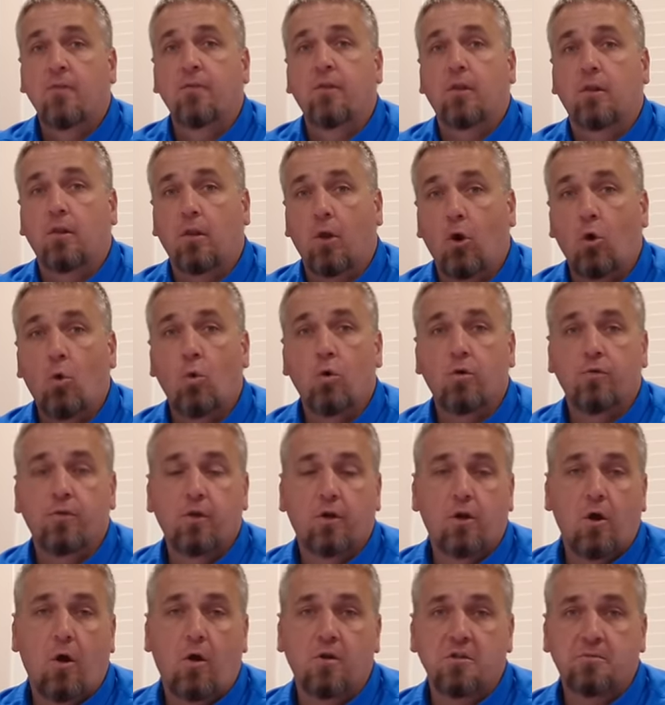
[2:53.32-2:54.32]
the lower the
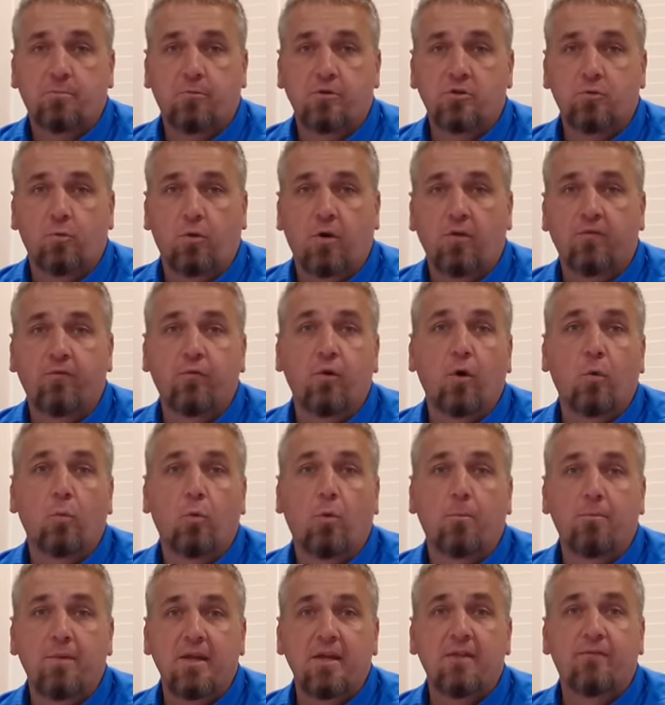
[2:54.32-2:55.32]
cost per square foot
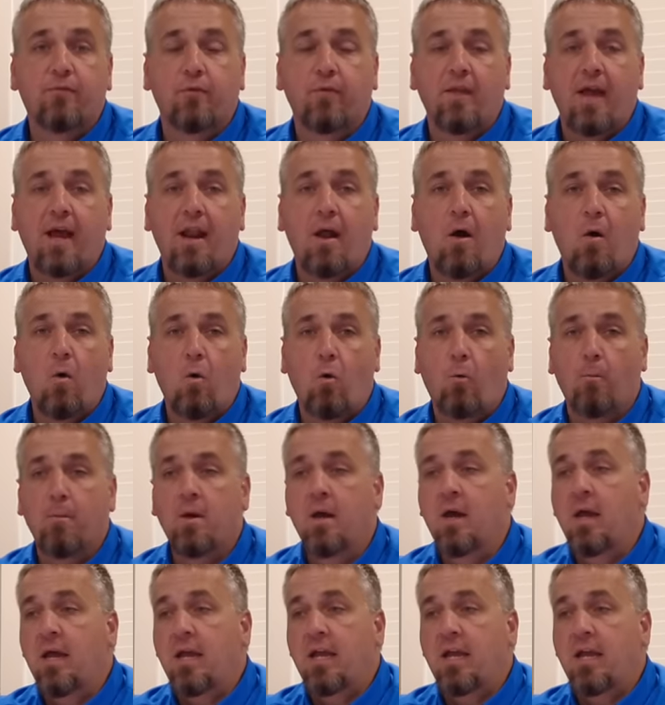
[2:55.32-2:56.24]
will be for that home.